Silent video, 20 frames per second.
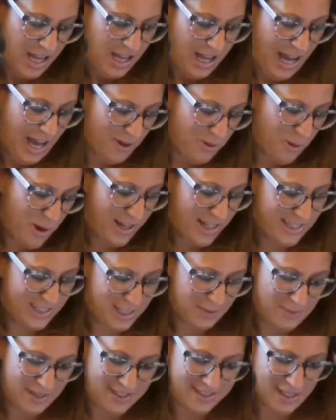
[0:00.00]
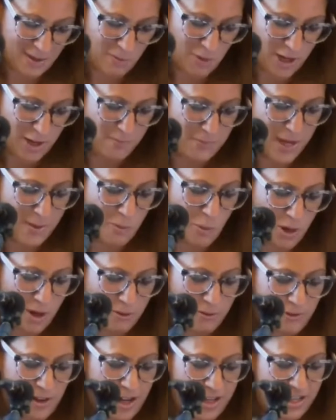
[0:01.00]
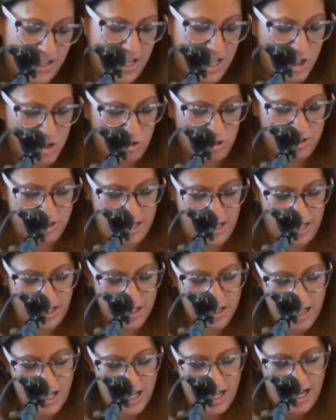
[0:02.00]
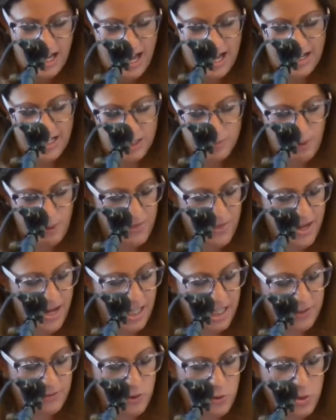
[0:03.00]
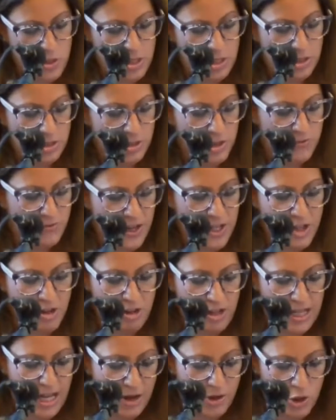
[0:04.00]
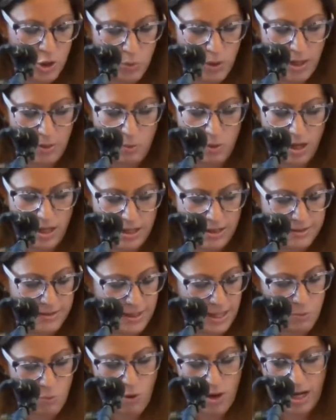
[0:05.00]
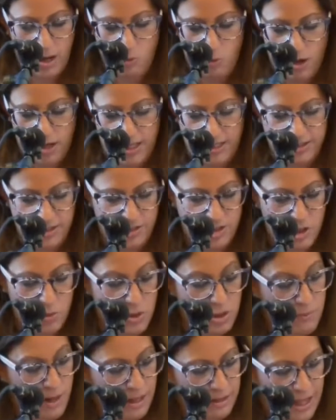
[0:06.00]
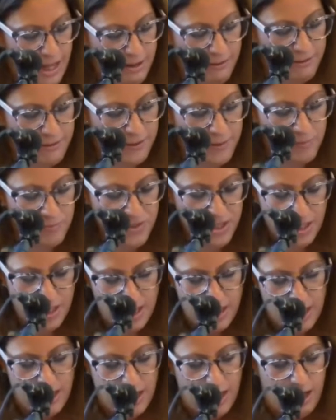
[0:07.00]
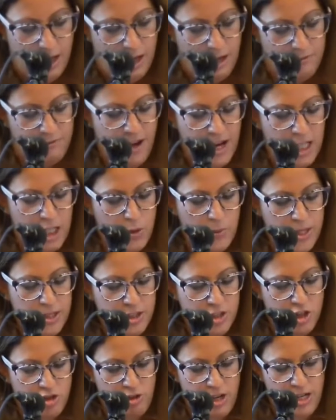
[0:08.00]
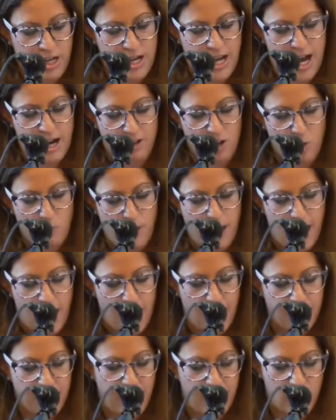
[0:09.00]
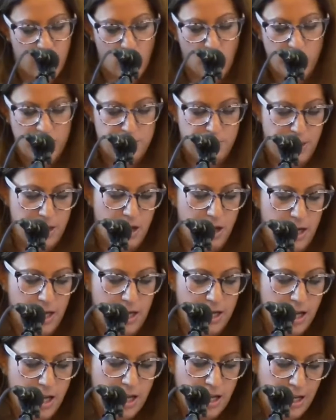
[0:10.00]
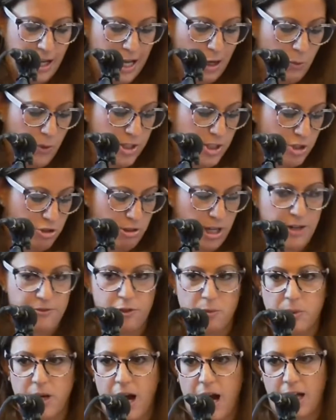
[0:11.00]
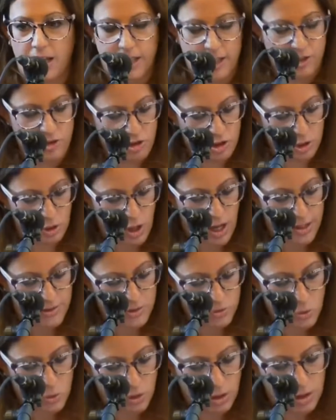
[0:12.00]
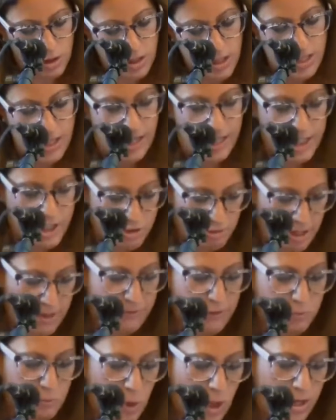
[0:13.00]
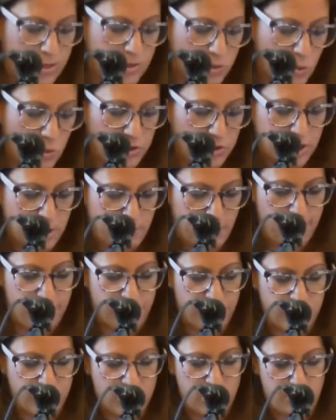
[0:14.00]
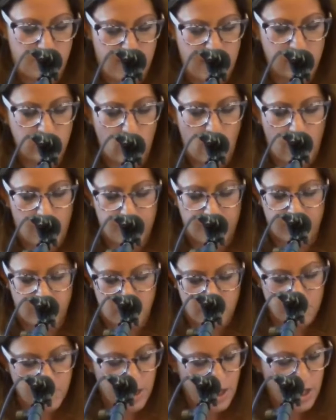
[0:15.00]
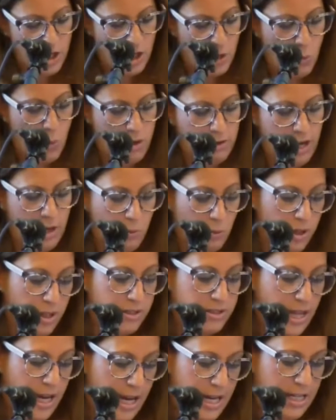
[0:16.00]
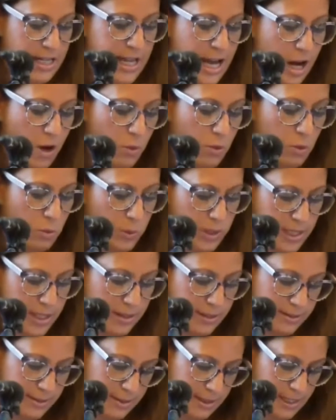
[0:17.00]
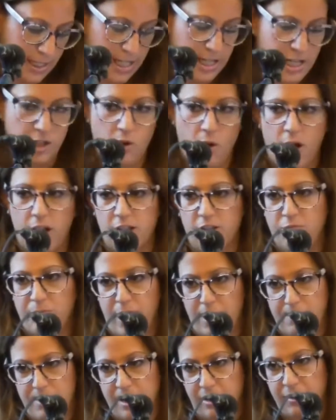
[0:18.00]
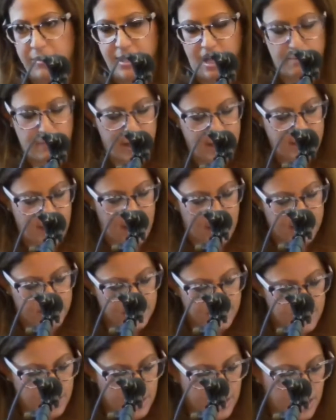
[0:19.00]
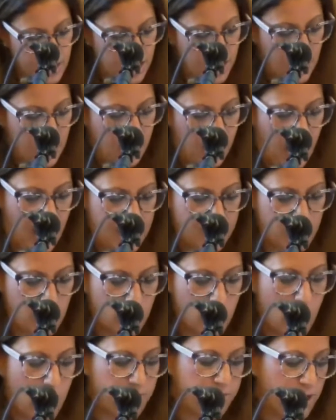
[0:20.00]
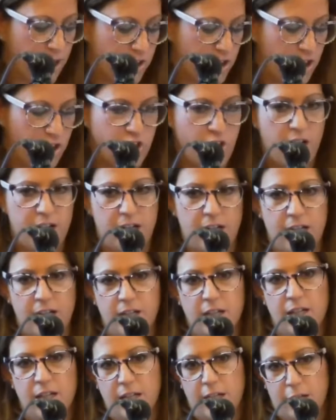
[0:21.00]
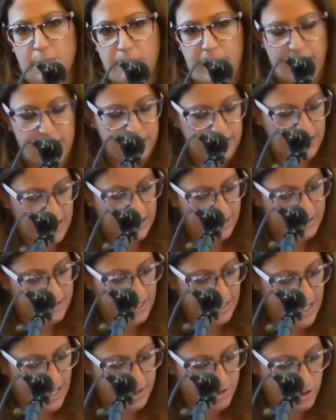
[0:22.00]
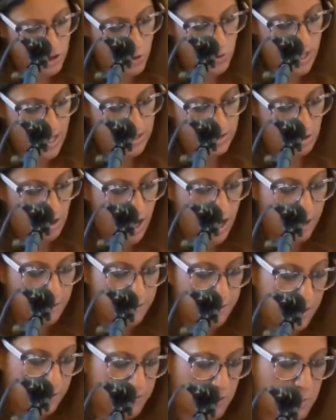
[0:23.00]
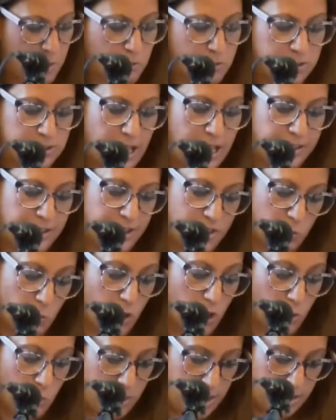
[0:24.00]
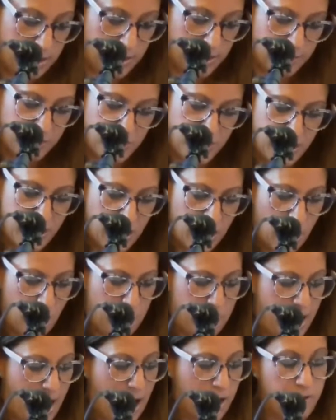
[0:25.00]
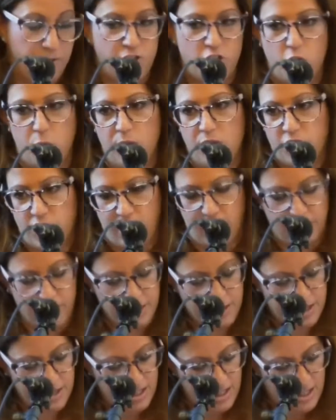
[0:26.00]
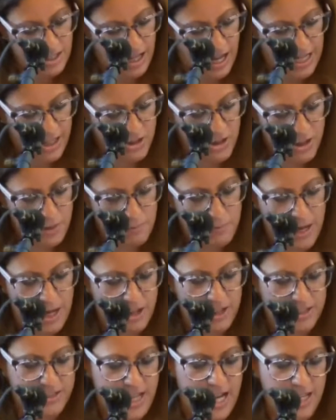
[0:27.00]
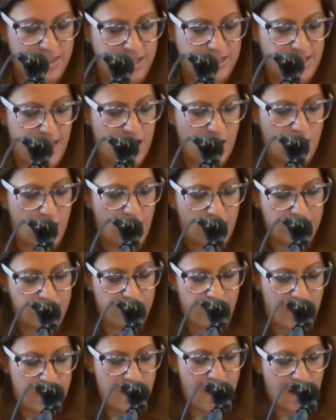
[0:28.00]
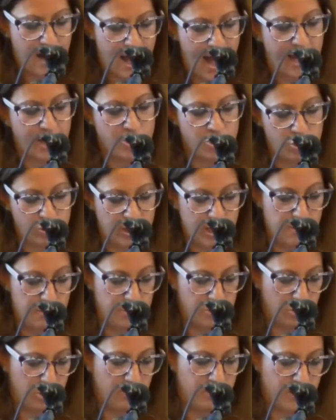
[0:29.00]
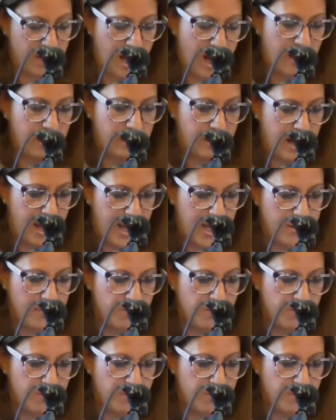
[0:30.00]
I wanted to be someone a bit more fun and interesting, and I spent the next few years figuring out who I was and what I wanted to do with my life. Following the straight and narrow path I had always been on, I went straight from college to law school and straight from law school to my first big law firm, where I worked 80-hour weeks eating all of my meals at my desk. I took off Rosh Hashanah mainly to get 2 days off from a relentless work week. But out of Jewish guilt, I couldn't bear to take the day off and not actually observe the holiday.